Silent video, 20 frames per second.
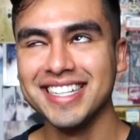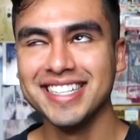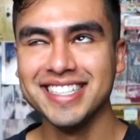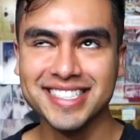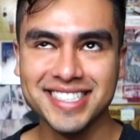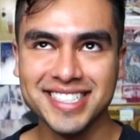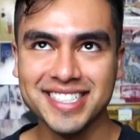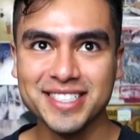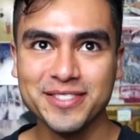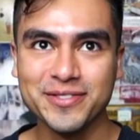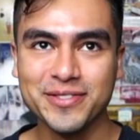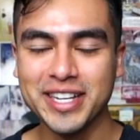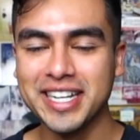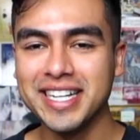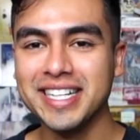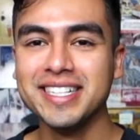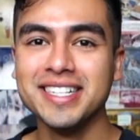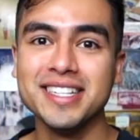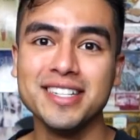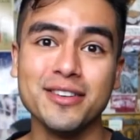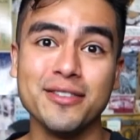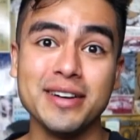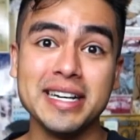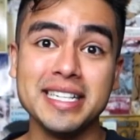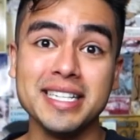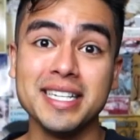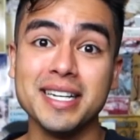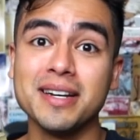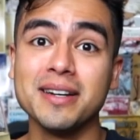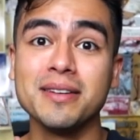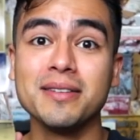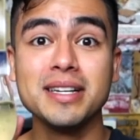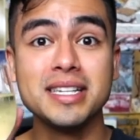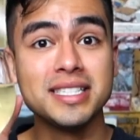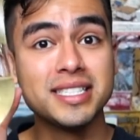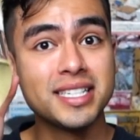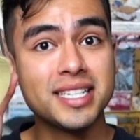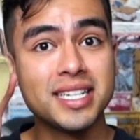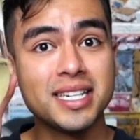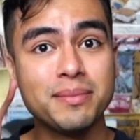Is this fun? No idea.
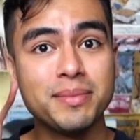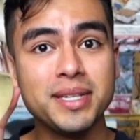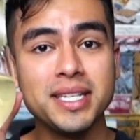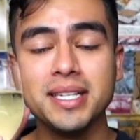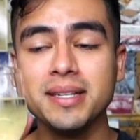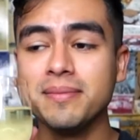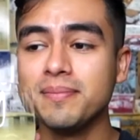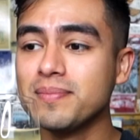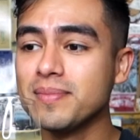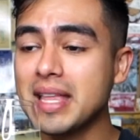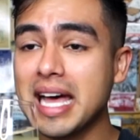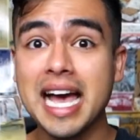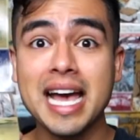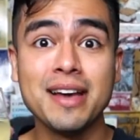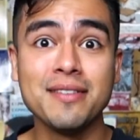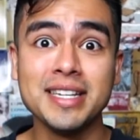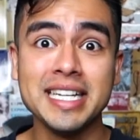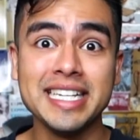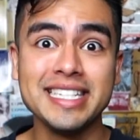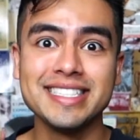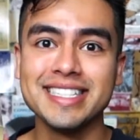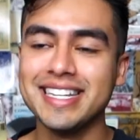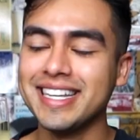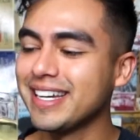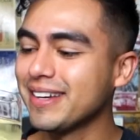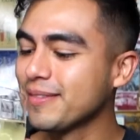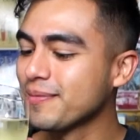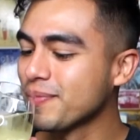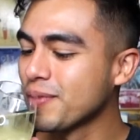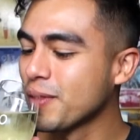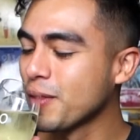Is it gonna be? I haven't ate today.